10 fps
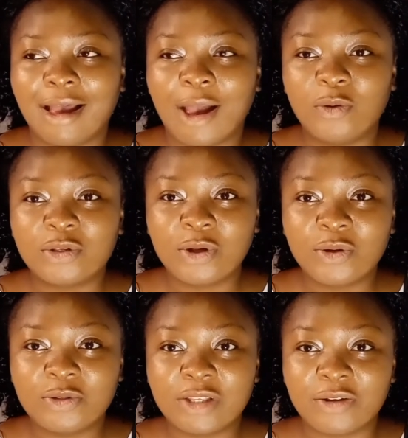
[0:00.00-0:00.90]
I was
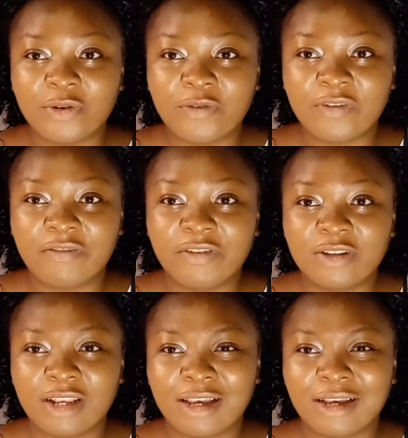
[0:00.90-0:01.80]
not good enough. I
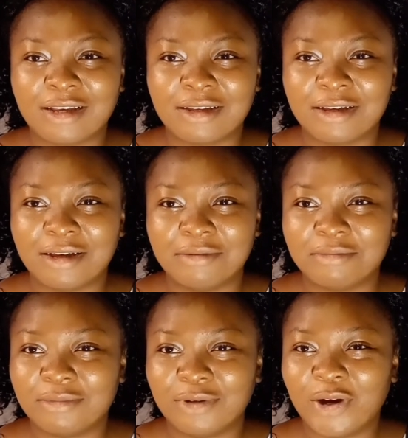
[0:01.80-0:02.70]
felt like
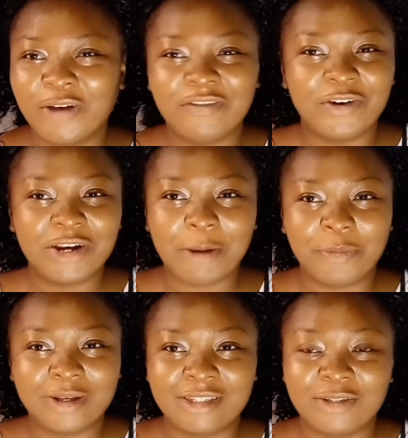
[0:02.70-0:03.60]
every other
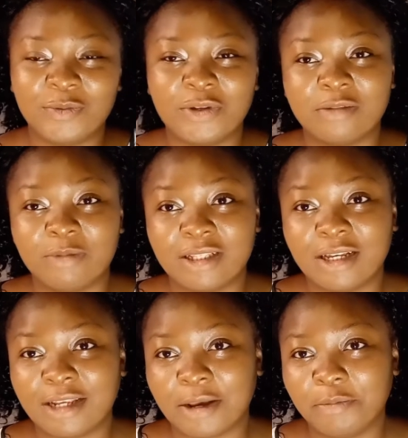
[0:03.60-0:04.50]
person was
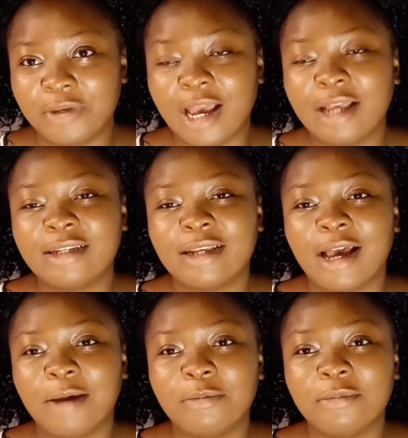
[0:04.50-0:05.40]
better than me, and
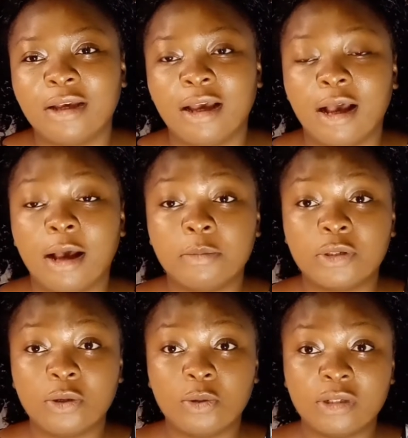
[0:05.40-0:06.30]
I'm
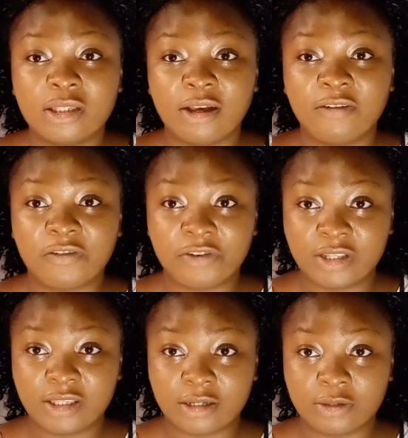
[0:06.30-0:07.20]
so
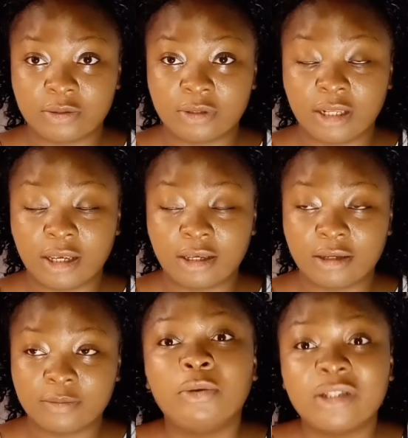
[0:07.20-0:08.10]
self-critical. Like
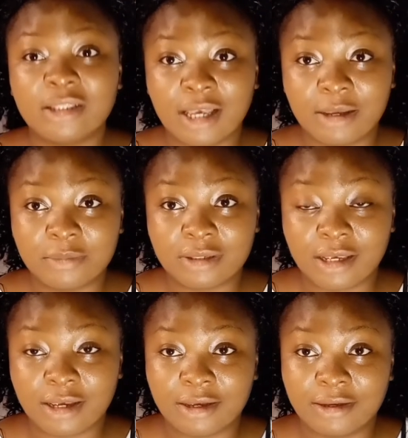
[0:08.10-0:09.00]
most times
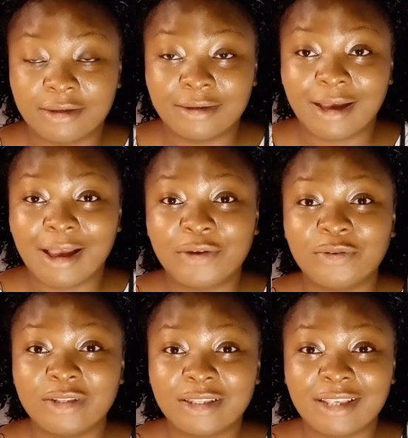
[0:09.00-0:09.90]
I
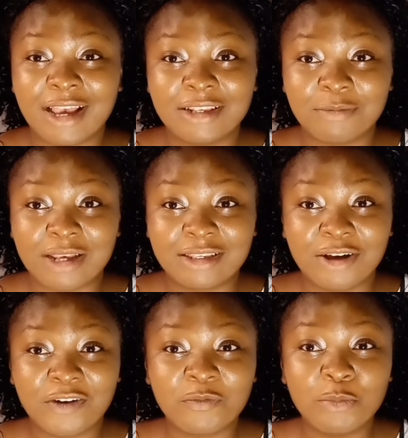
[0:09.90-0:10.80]
criticize
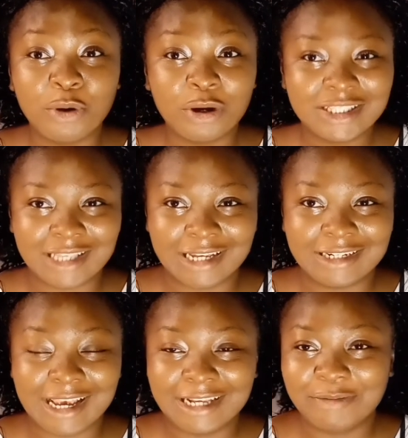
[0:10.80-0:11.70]
myself more
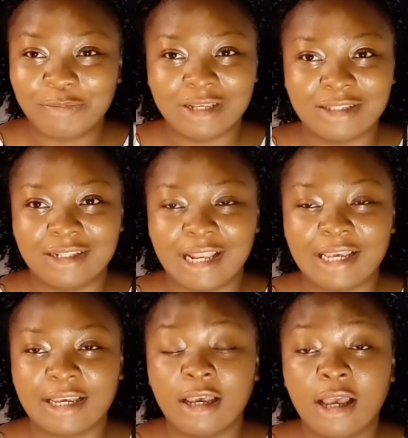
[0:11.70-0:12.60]
than any person.
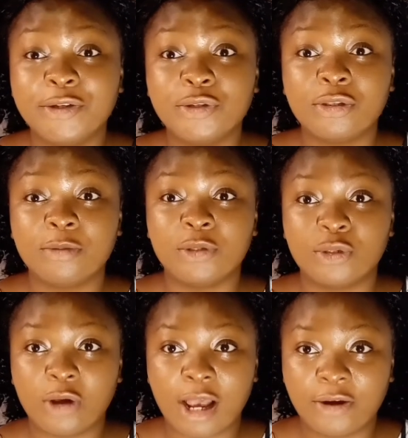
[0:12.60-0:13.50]
Like I used to be
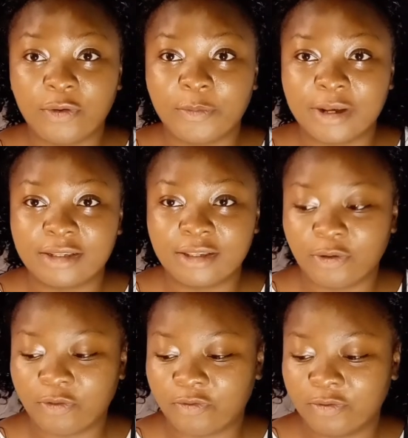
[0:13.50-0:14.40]
so hard on
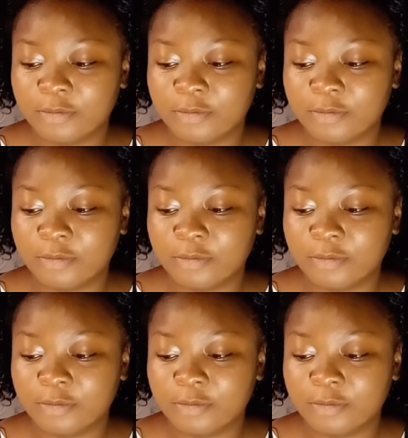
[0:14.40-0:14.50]
myself.